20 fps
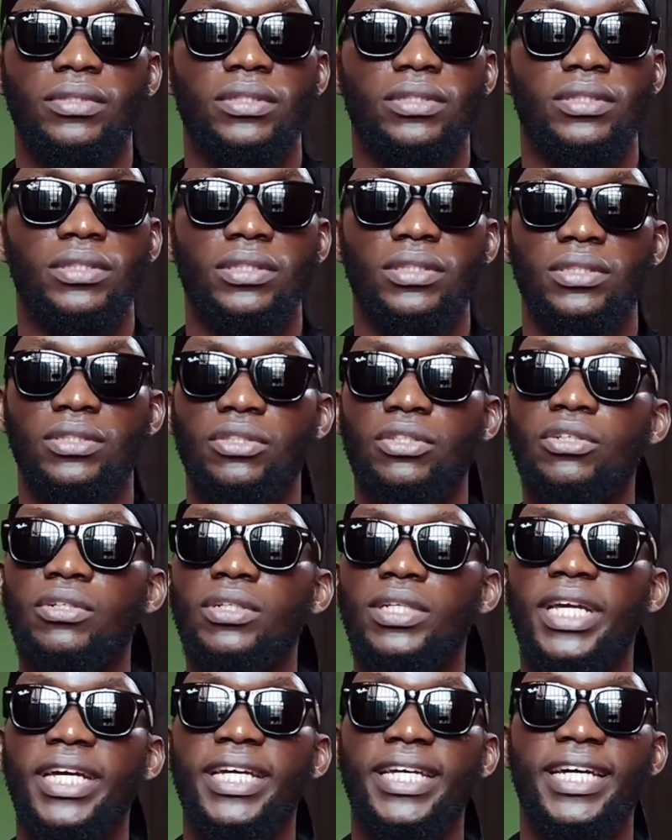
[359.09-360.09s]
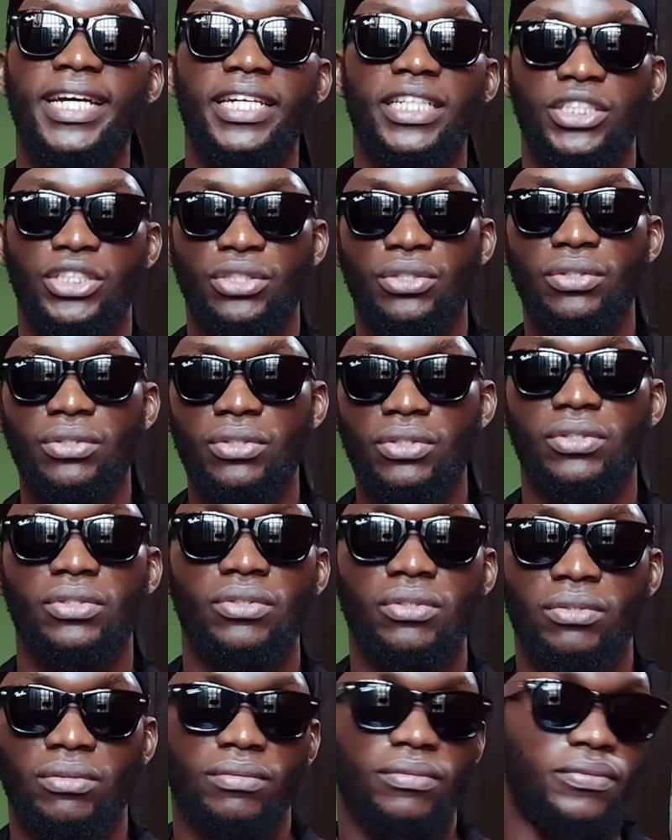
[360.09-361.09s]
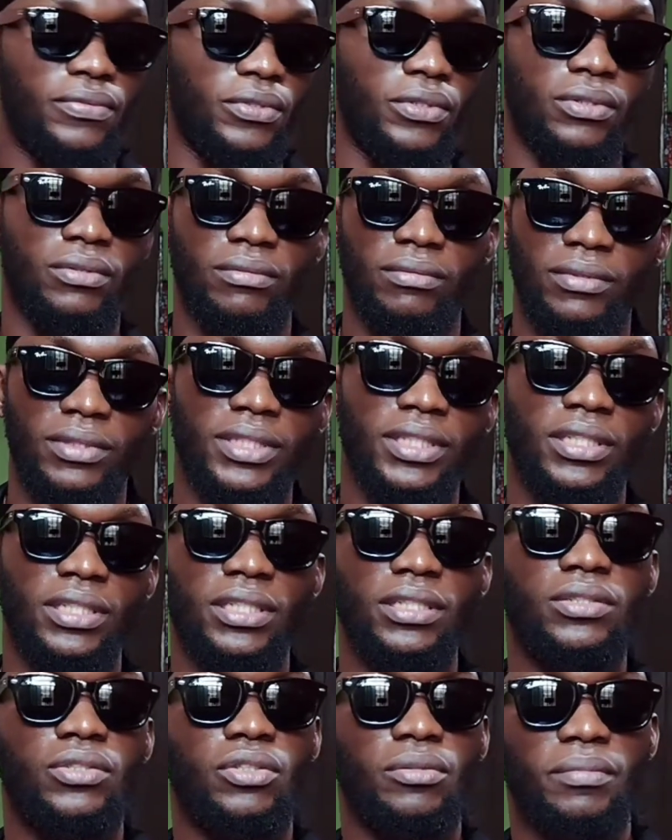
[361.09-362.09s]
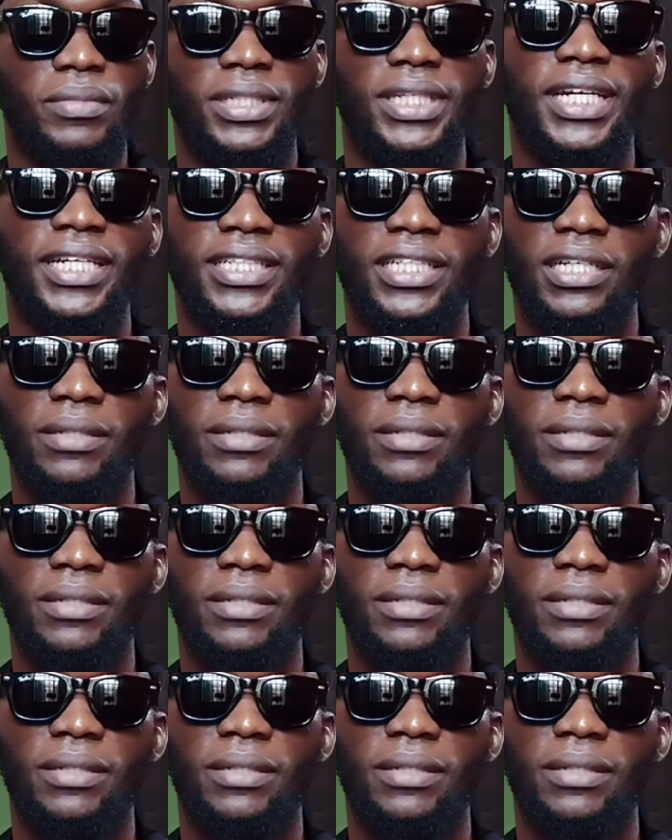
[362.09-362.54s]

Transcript: it's not like I chose for it to be like that,